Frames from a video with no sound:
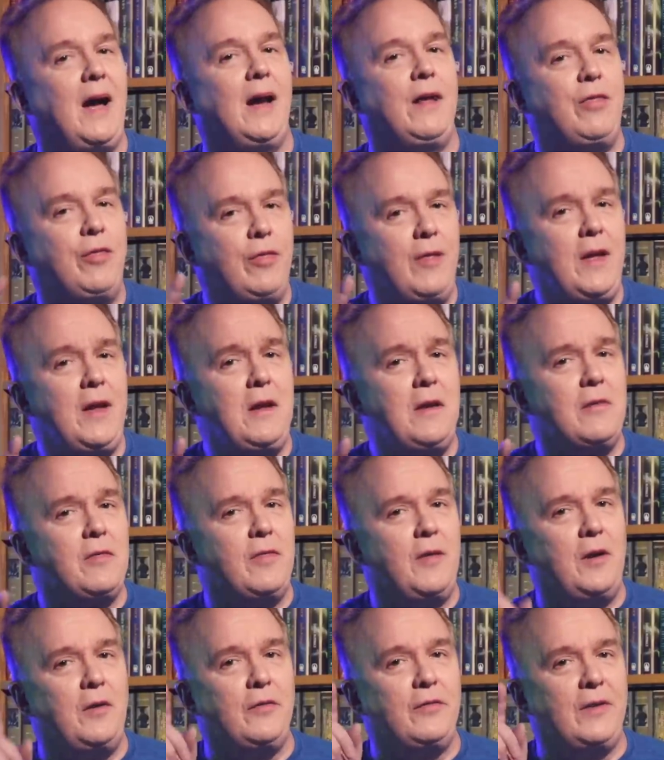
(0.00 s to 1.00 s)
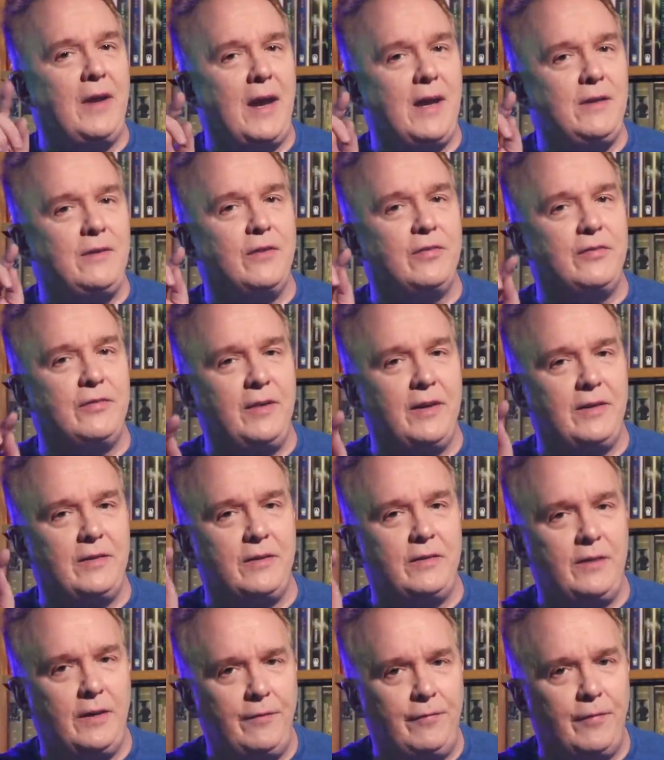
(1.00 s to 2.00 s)
I think there's a
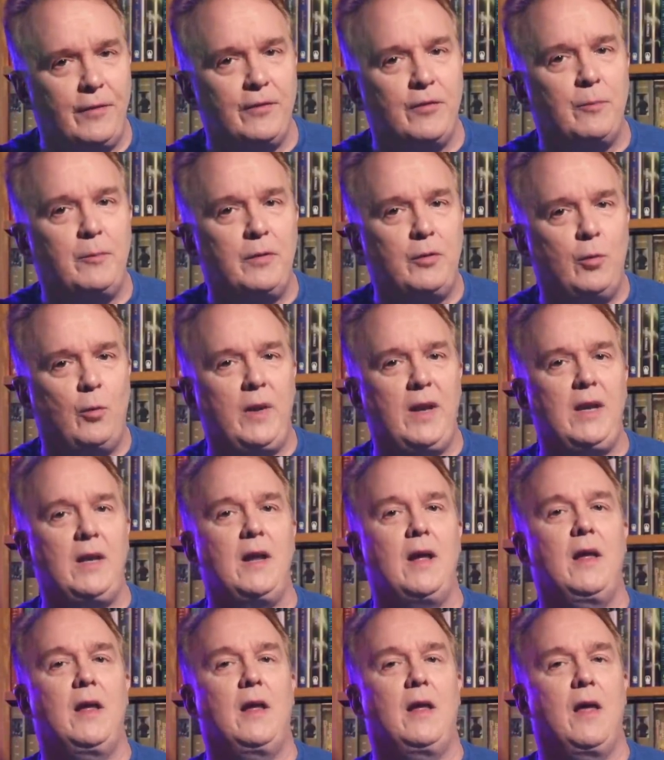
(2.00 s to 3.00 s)
distinct difference between